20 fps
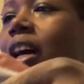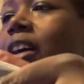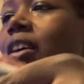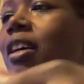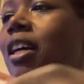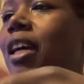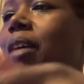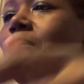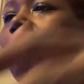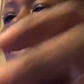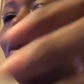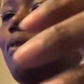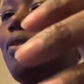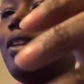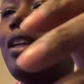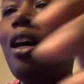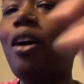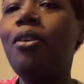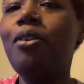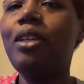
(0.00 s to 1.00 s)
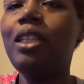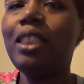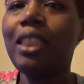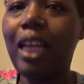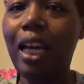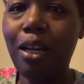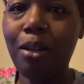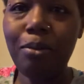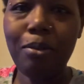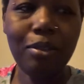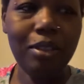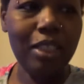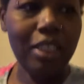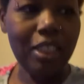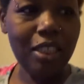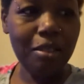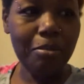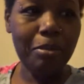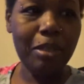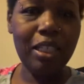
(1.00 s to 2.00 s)
Okay, moving on because I don't want
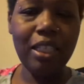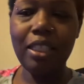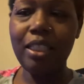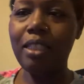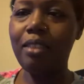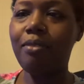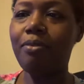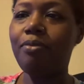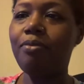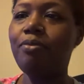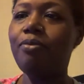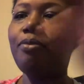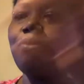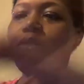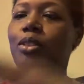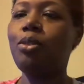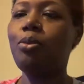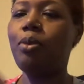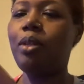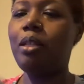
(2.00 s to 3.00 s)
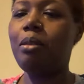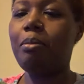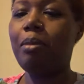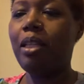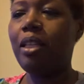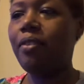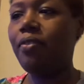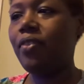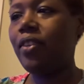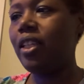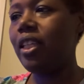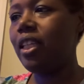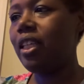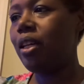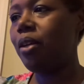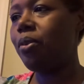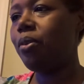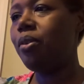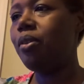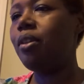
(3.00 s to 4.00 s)
this to be a 20 minute
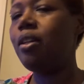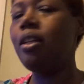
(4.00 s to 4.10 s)
video.